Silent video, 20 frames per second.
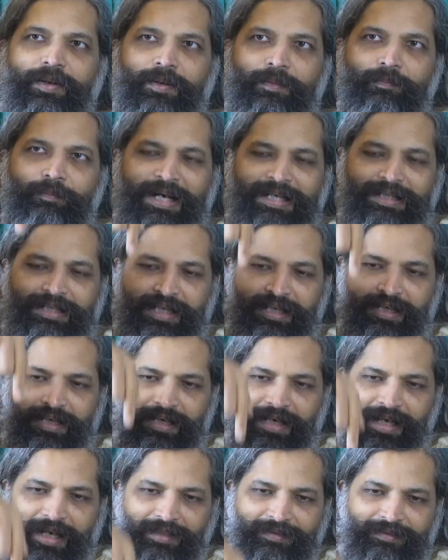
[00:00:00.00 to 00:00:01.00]

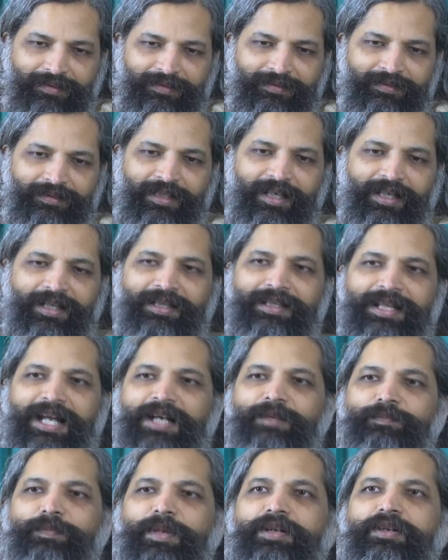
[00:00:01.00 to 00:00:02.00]
materializes in
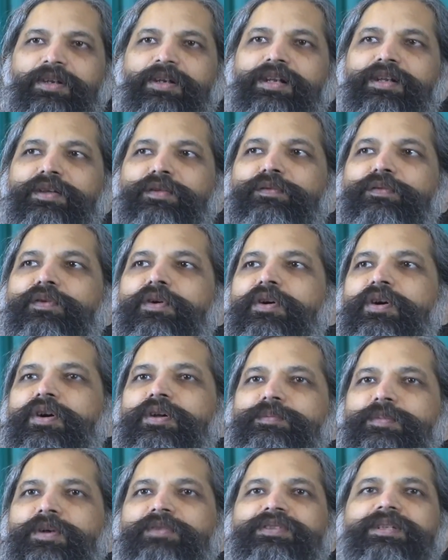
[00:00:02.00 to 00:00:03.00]
that particular
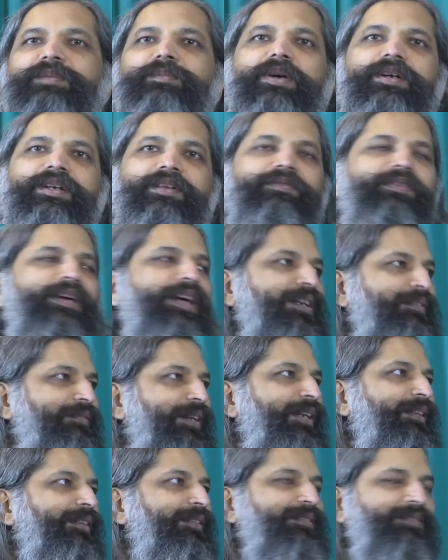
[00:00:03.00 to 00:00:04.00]
form of the modified
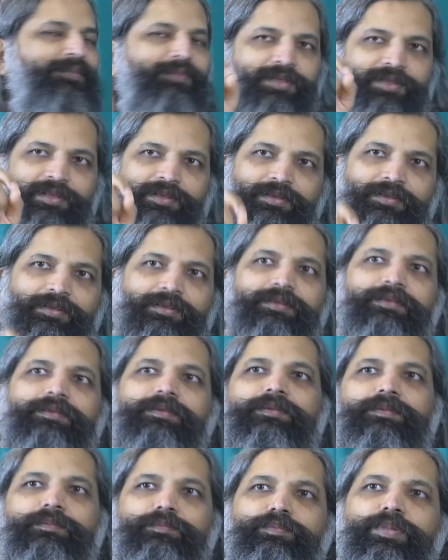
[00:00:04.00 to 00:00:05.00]
virus which
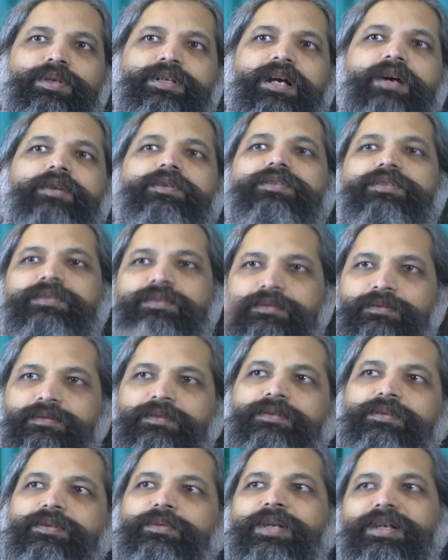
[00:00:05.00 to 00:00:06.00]
is put out
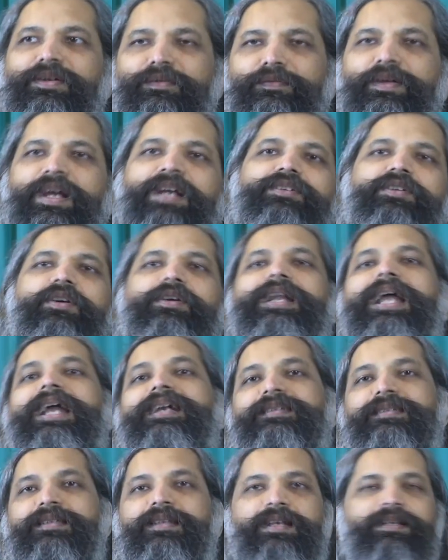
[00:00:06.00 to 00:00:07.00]
to infect or
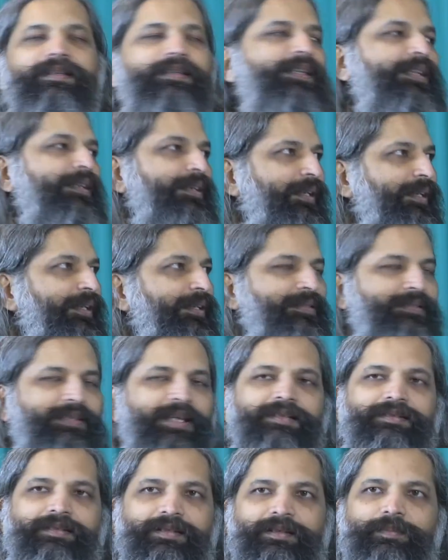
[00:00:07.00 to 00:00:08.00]
accidentally released,
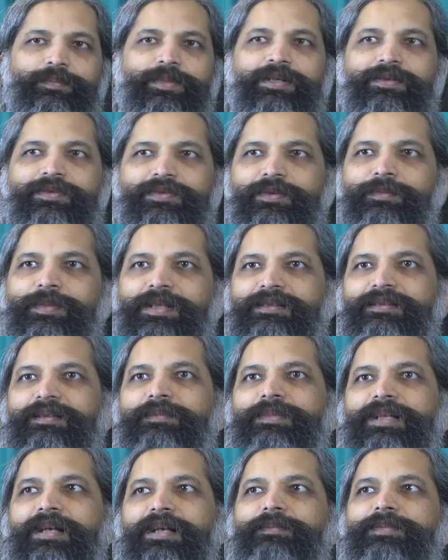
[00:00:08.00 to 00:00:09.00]
as it appears to be
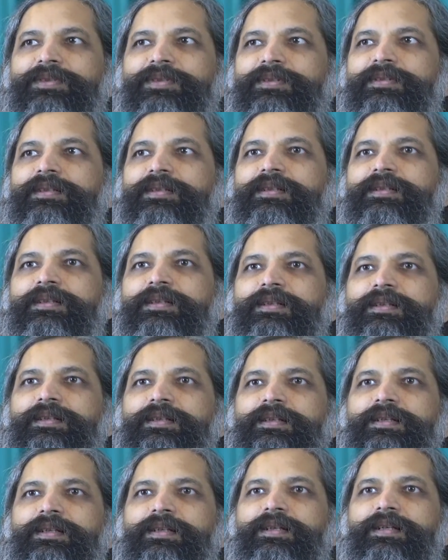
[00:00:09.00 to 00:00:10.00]
sometimes,
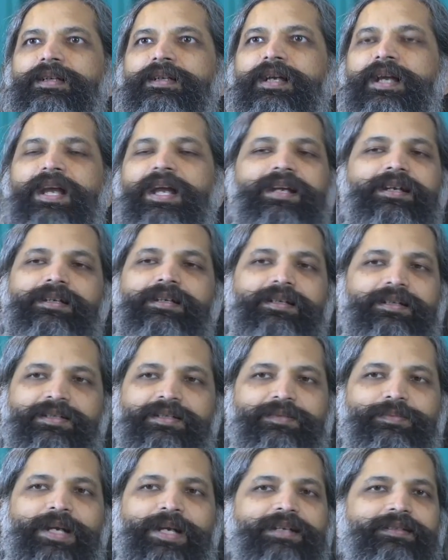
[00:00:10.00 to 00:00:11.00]
and
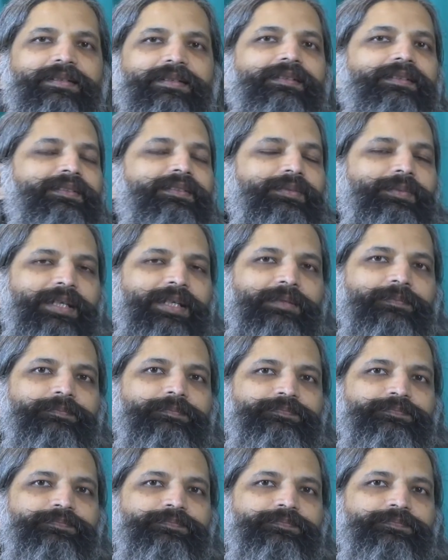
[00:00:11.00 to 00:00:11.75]
spreads in this way.